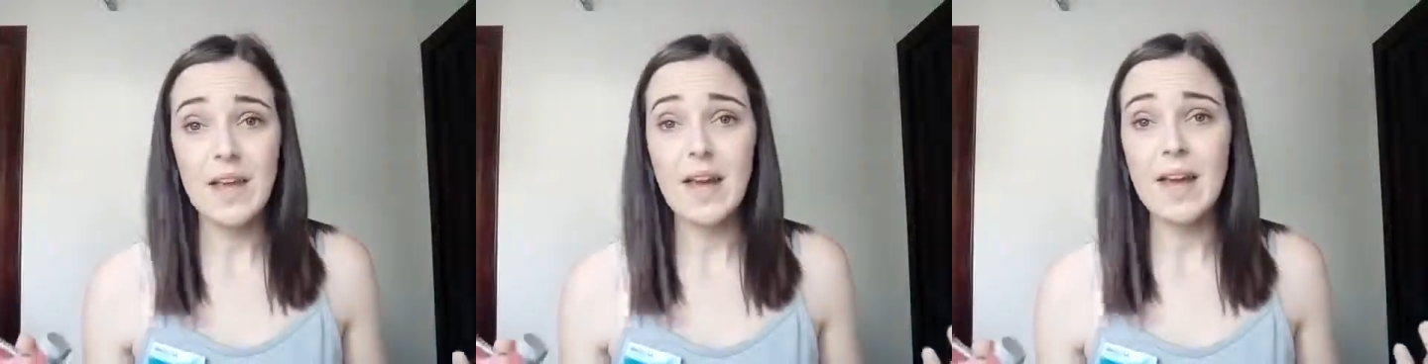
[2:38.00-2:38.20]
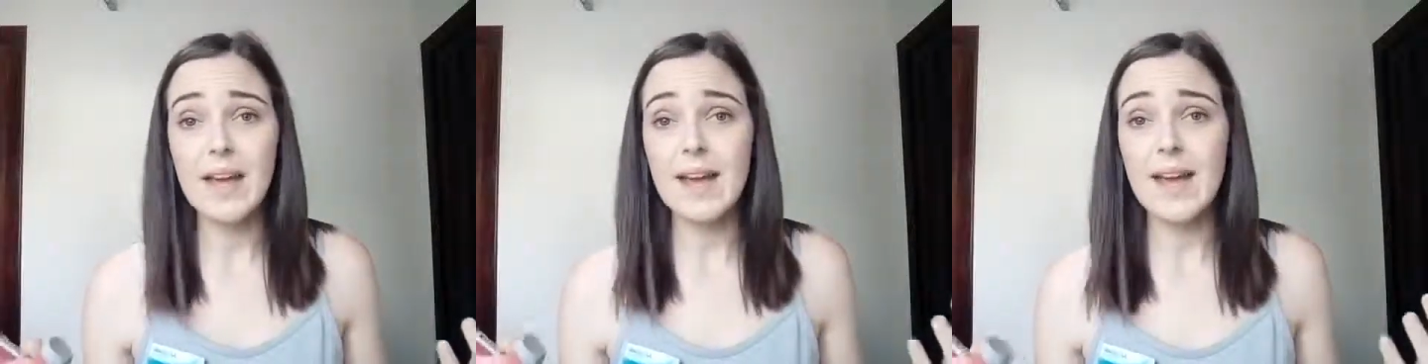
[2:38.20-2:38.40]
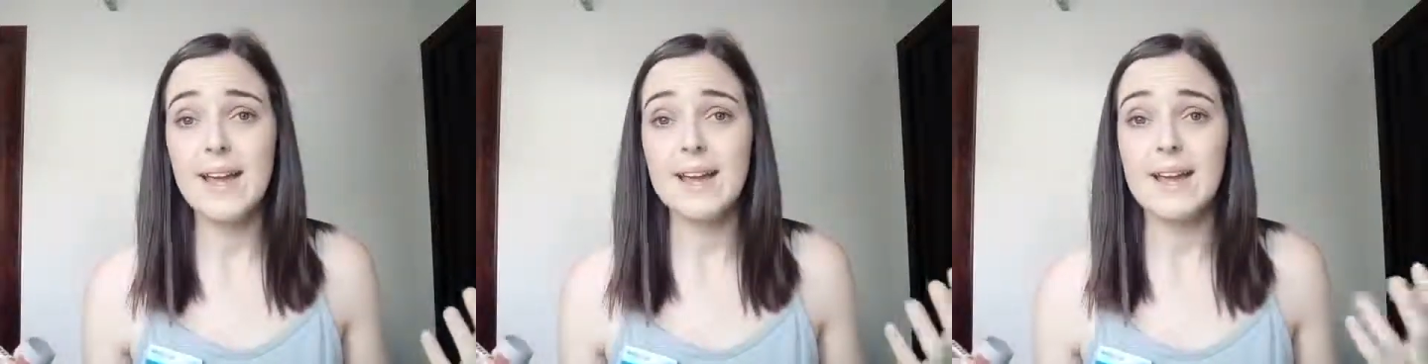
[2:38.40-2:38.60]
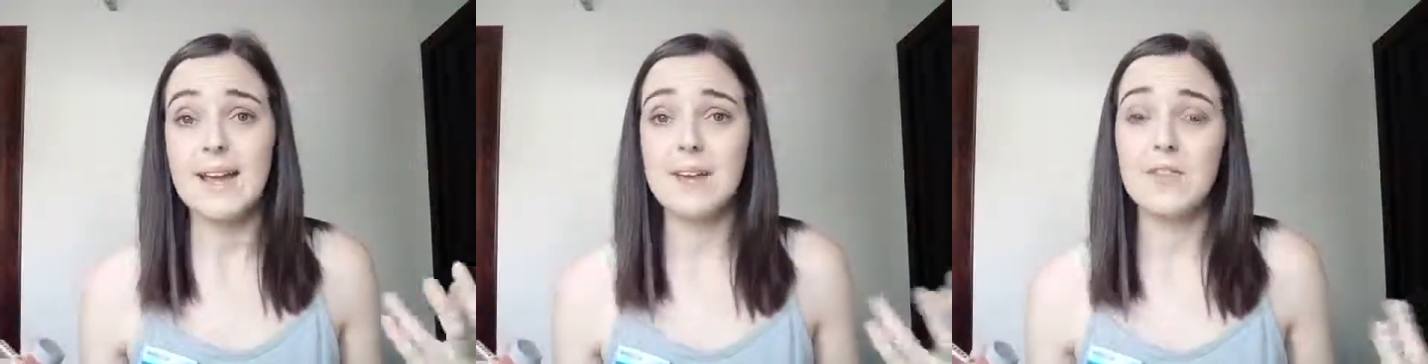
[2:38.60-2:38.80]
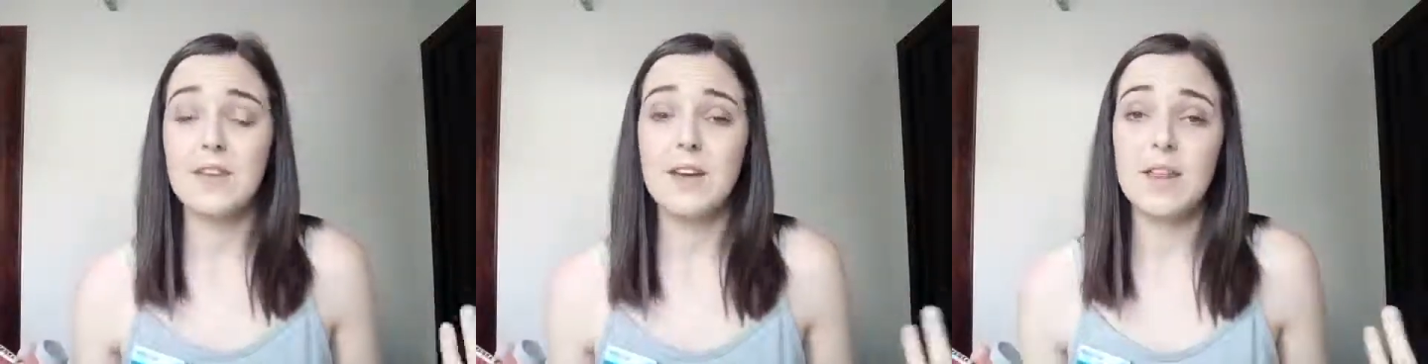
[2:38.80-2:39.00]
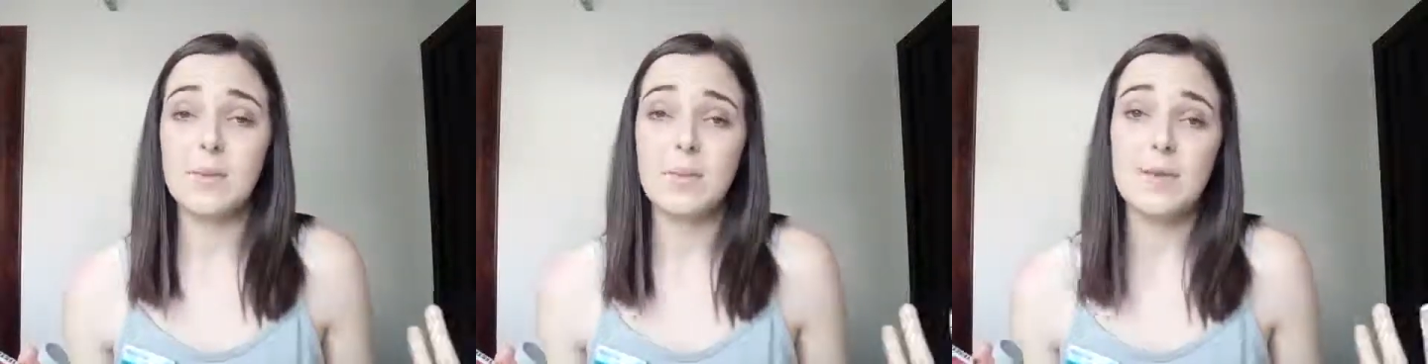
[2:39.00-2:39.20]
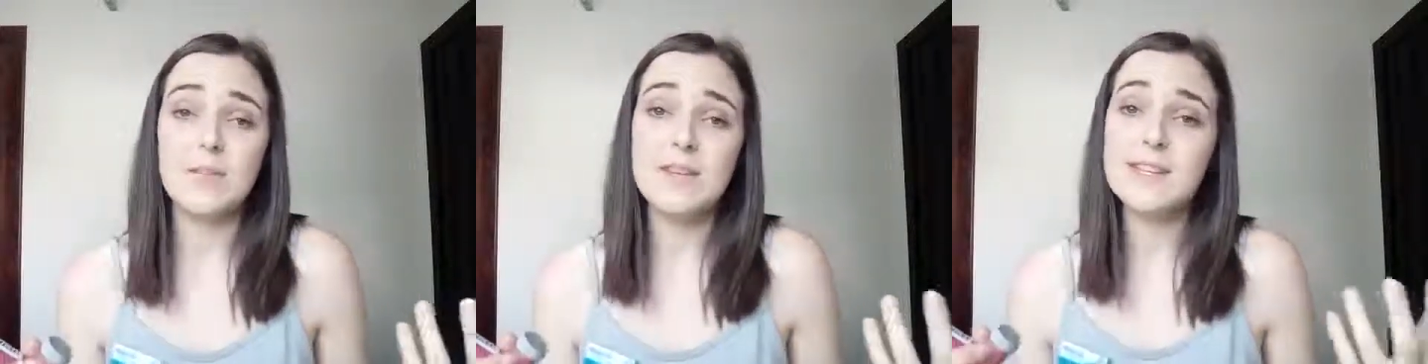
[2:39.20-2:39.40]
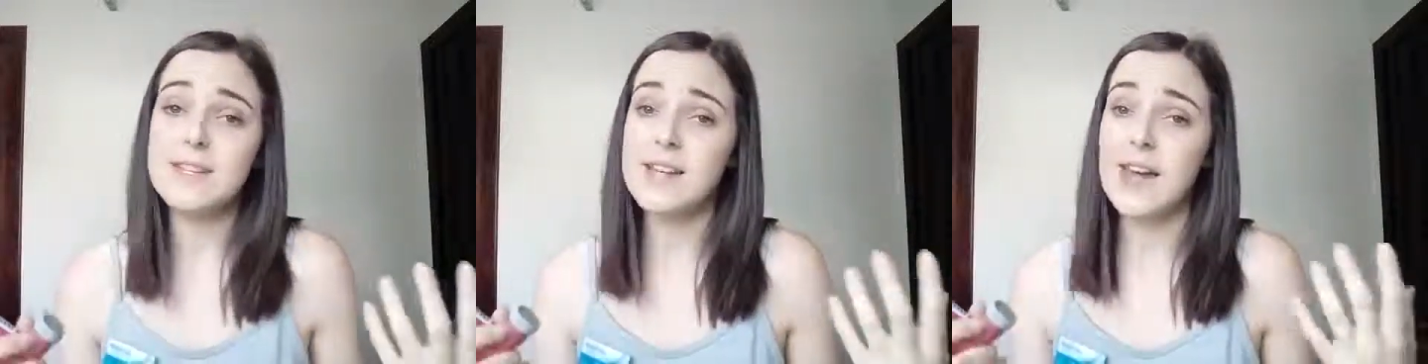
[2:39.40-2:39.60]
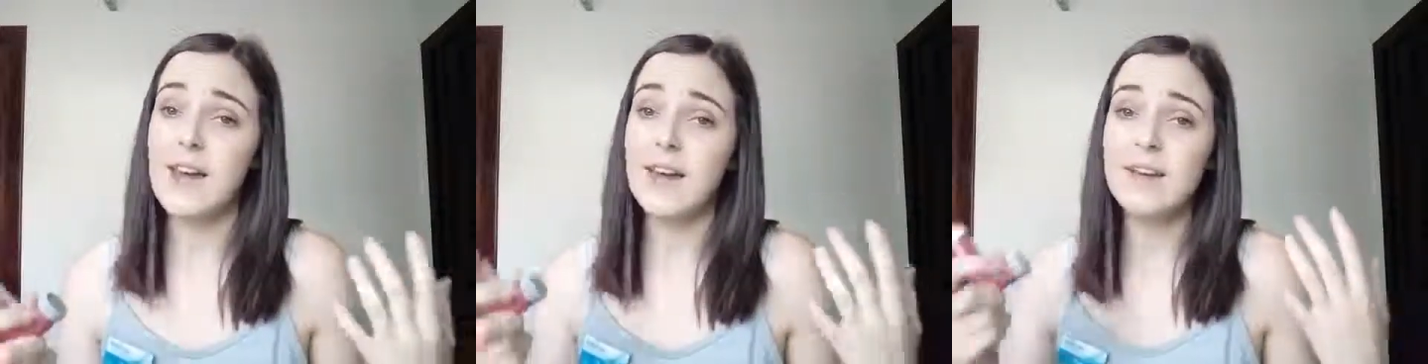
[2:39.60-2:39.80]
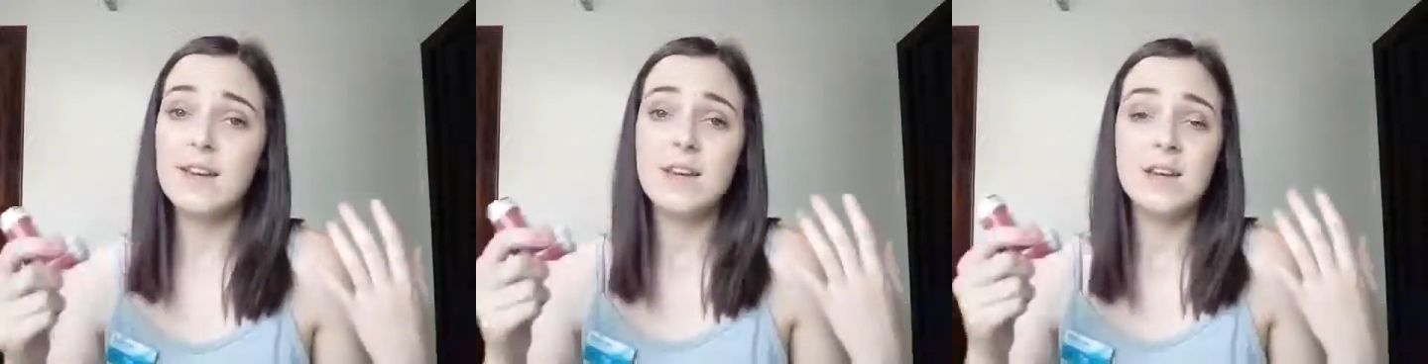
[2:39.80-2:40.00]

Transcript: Again, like every other preventer,